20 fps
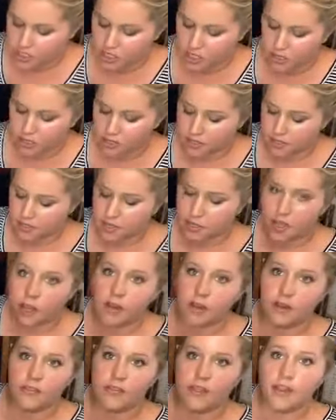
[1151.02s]
show you so y'all
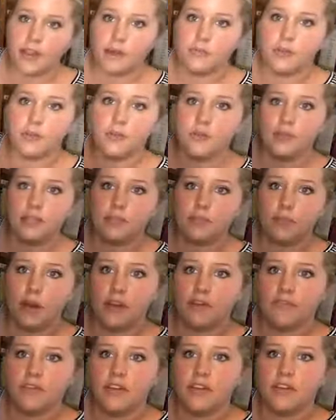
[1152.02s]
don't think I'm doing this
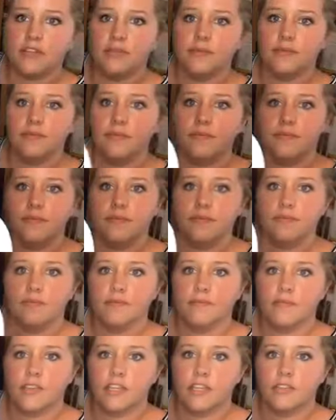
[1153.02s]
perfect.
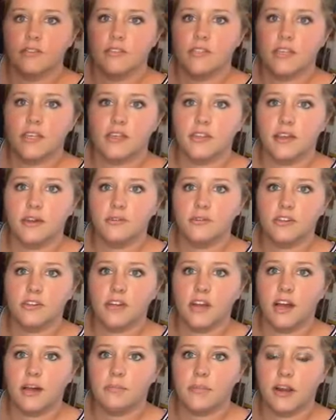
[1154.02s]
Can you see? Those are
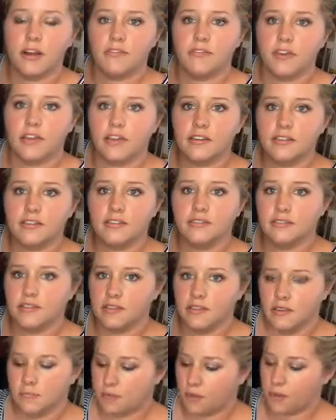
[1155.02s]
not perfect.
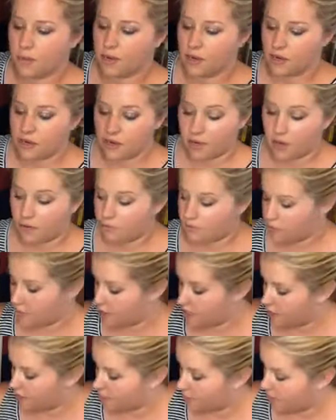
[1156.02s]
But we're going to go for
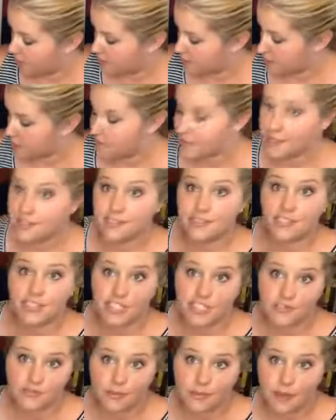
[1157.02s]
it anyways because this is
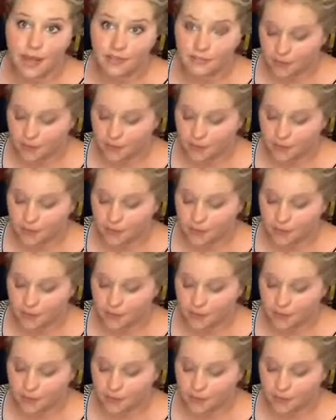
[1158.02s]
just for my